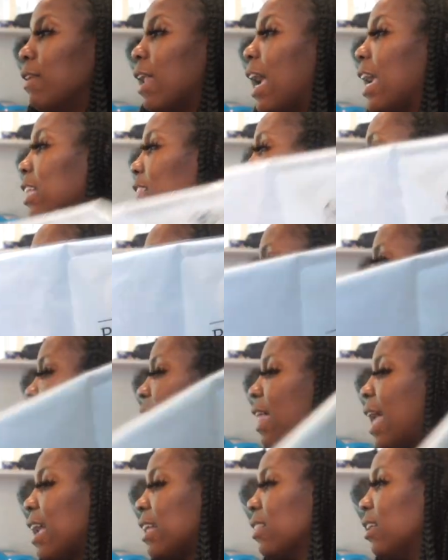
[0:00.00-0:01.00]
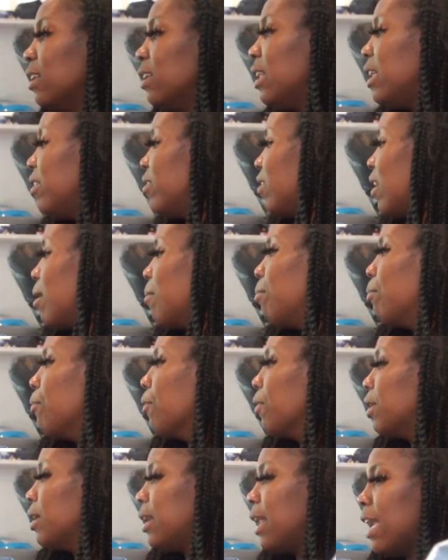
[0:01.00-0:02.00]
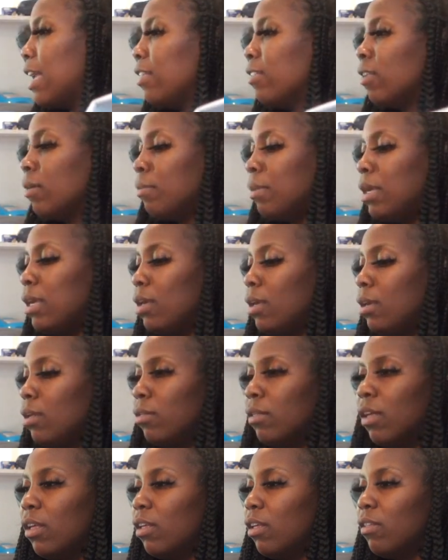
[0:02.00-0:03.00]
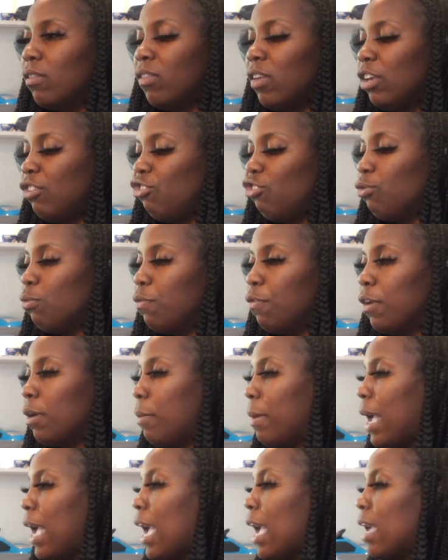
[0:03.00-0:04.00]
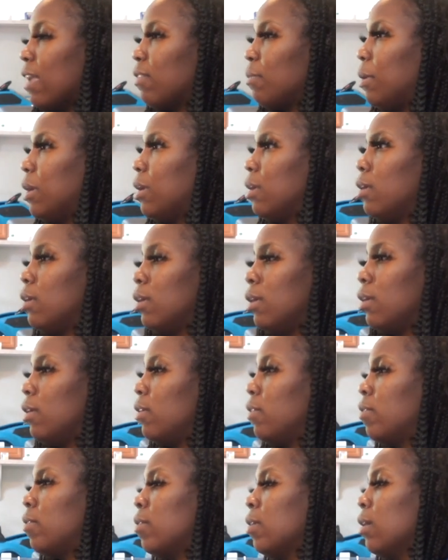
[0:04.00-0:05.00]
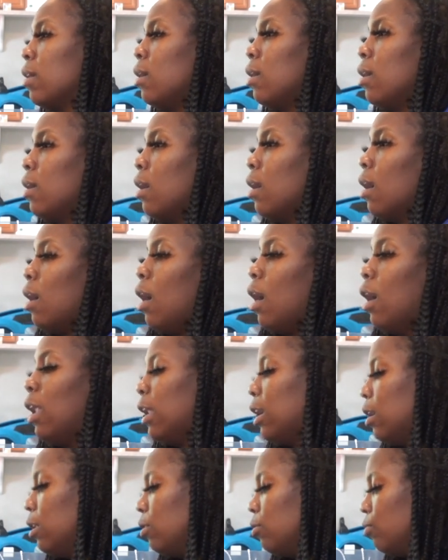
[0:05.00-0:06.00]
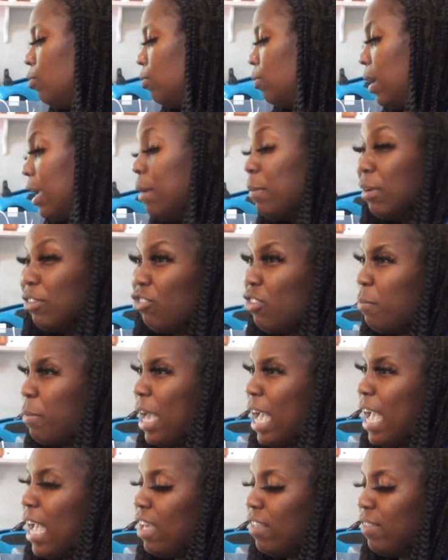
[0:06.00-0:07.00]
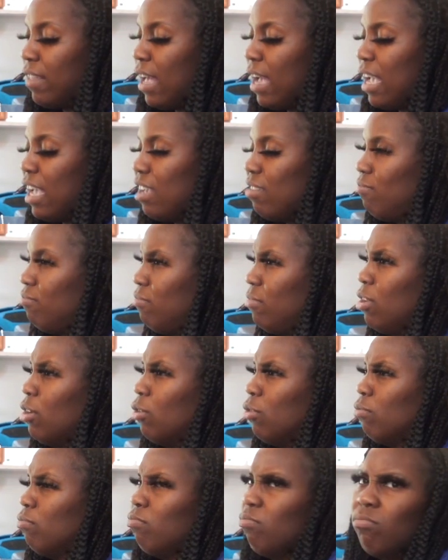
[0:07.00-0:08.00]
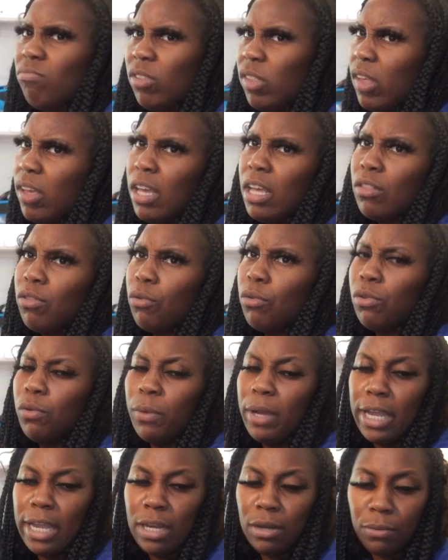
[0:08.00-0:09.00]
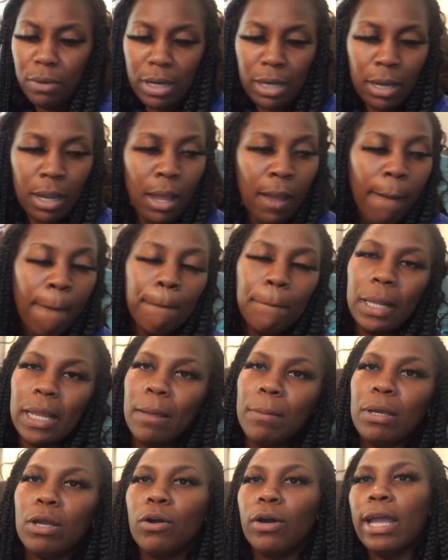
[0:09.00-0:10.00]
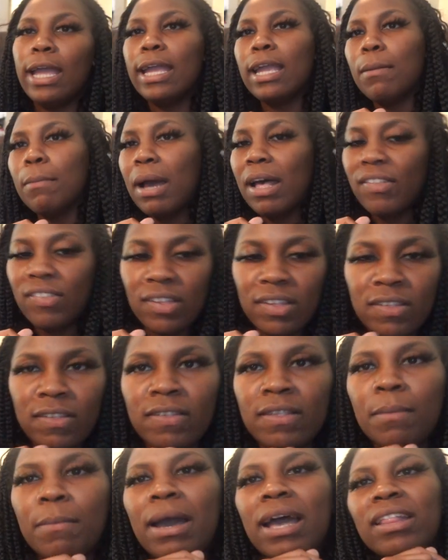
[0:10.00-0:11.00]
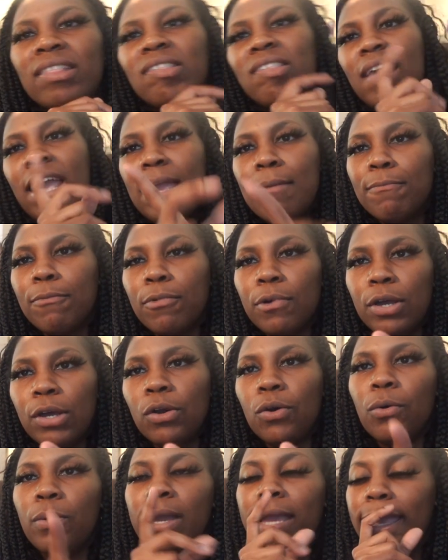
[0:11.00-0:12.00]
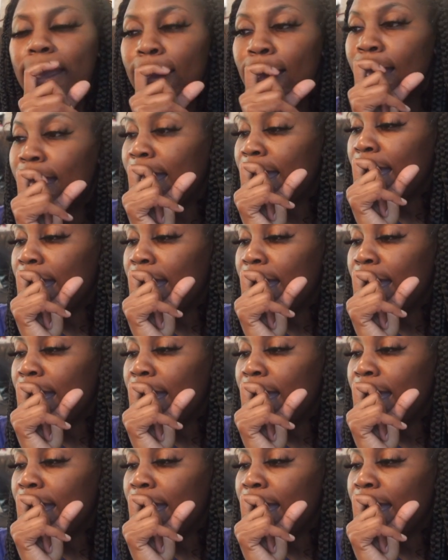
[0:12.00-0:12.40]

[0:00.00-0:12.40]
like this, like the least important thing to me, the tissue for the bag, because all they gonna do, eat much the bags, like, you know, it's gonna get thrown away anyway. But let me go ahead and get my scissors and my tape real quick